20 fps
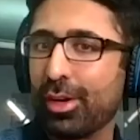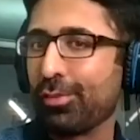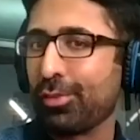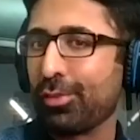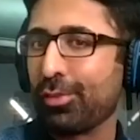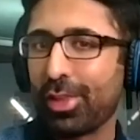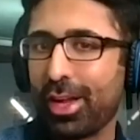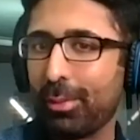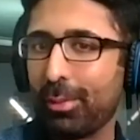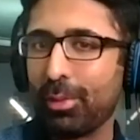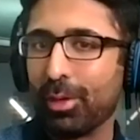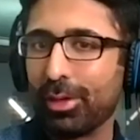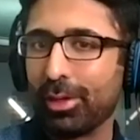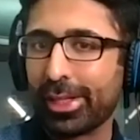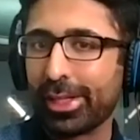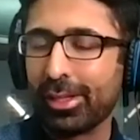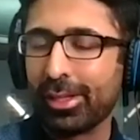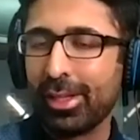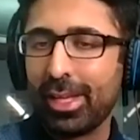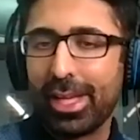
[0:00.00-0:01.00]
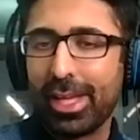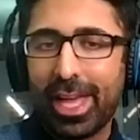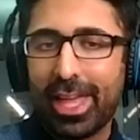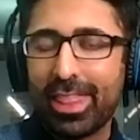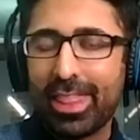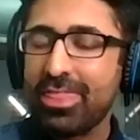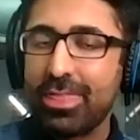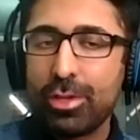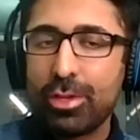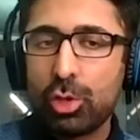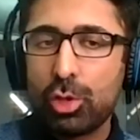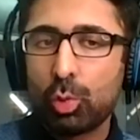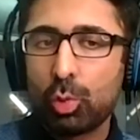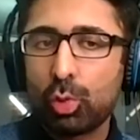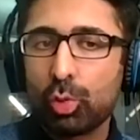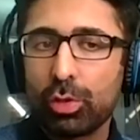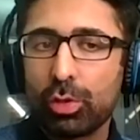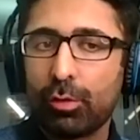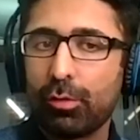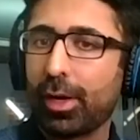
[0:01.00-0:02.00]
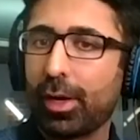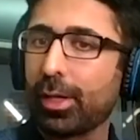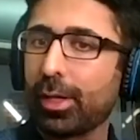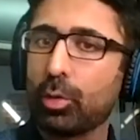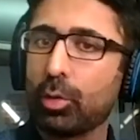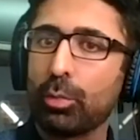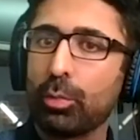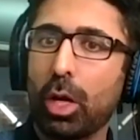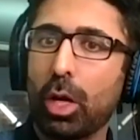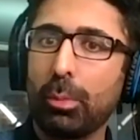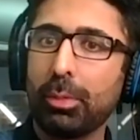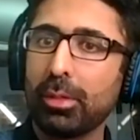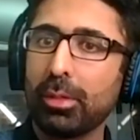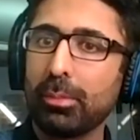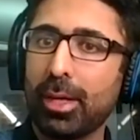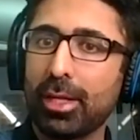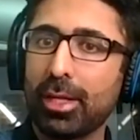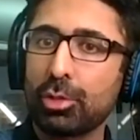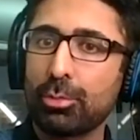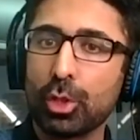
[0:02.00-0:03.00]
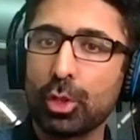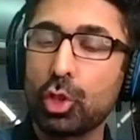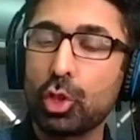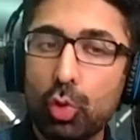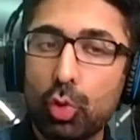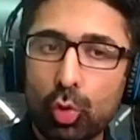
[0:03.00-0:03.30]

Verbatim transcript: for that building. Mm-hmm. You couldn't find good property management. You